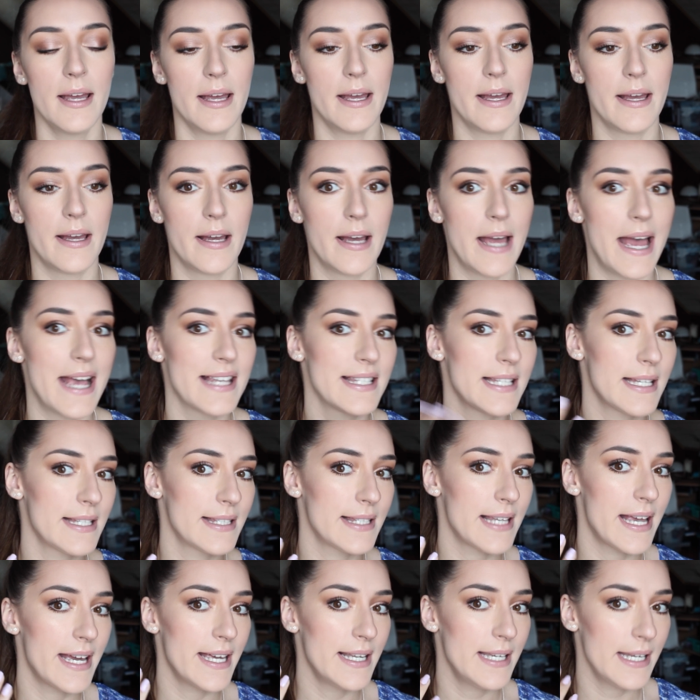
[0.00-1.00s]
As I
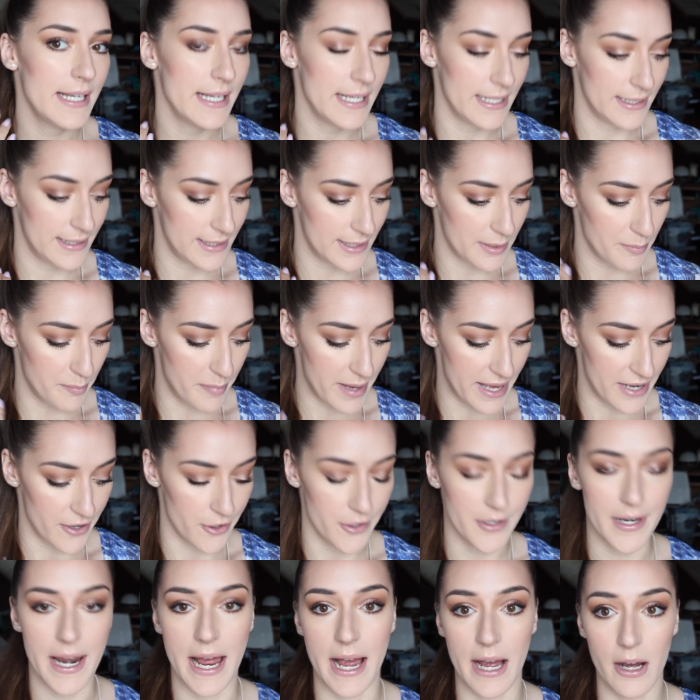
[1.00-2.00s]
said, it's
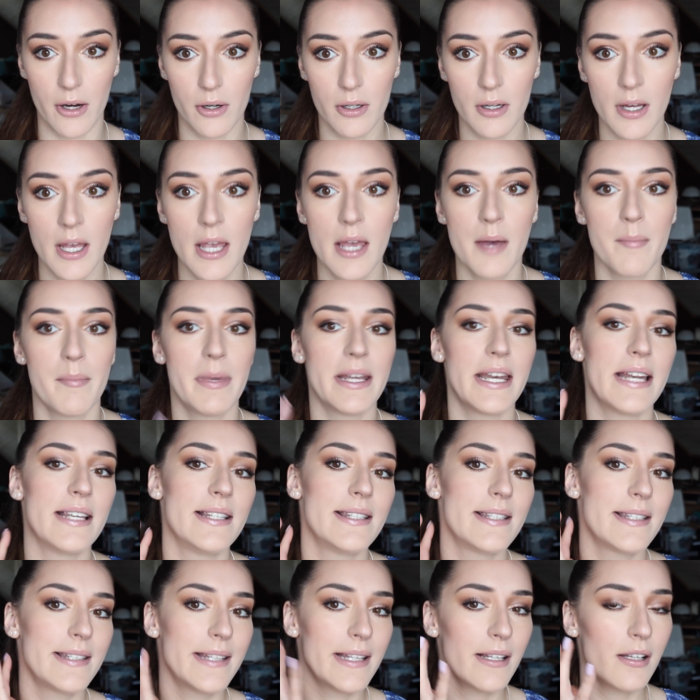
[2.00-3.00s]
better now, but I
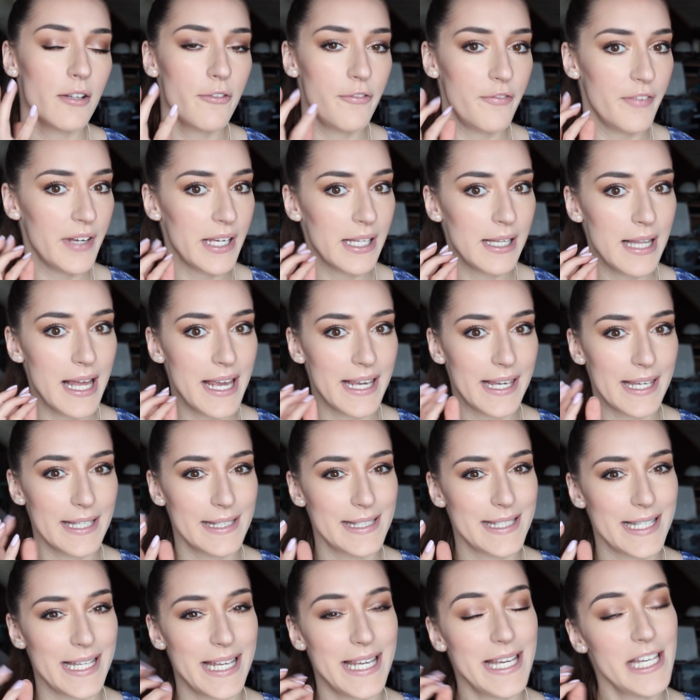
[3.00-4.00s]
still feel like
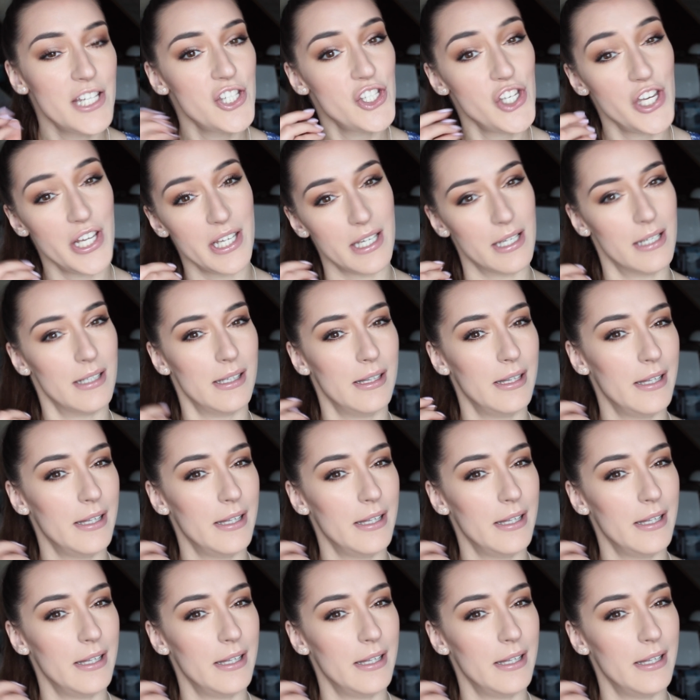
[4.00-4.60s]
it's itching a